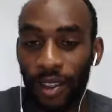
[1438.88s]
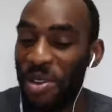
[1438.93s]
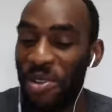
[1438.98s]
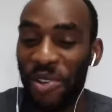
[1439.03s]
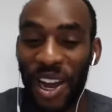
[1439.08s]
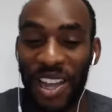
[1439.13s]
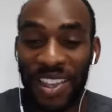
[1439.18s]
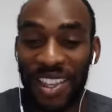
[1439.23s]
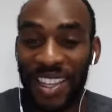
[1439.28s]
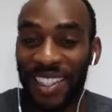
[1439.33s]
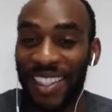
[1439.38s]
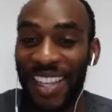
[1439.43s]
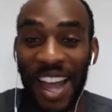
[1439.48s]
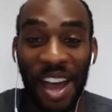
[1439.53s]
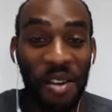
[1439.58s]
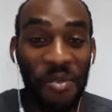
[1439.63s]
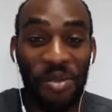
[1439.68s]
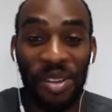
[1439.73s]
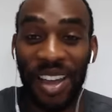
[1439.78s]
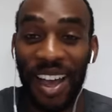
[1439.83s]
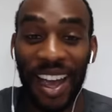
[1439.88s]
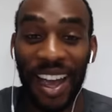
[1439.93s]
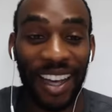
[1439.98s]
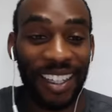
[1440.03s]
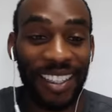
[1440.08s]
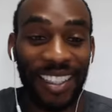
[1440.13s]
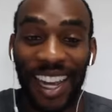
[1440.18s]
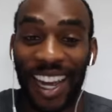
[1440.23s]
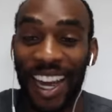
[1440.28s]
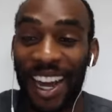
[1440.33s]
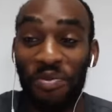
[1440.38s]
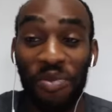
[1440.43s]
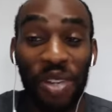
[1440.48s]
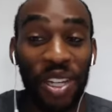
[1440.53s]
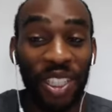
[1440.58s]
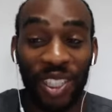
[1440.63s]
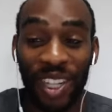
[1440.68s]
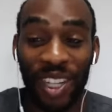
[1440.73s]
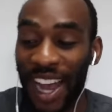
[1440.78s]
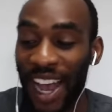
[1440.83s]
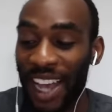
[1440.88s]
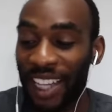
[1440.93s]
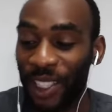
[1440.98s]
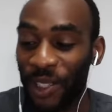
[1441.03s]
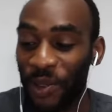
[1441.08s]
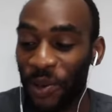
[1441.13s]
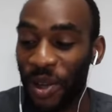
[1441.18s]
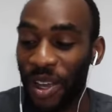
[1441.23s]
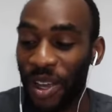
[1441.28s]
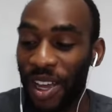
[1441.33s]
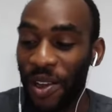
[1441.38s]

me write this down, because I got to make sure I ask them.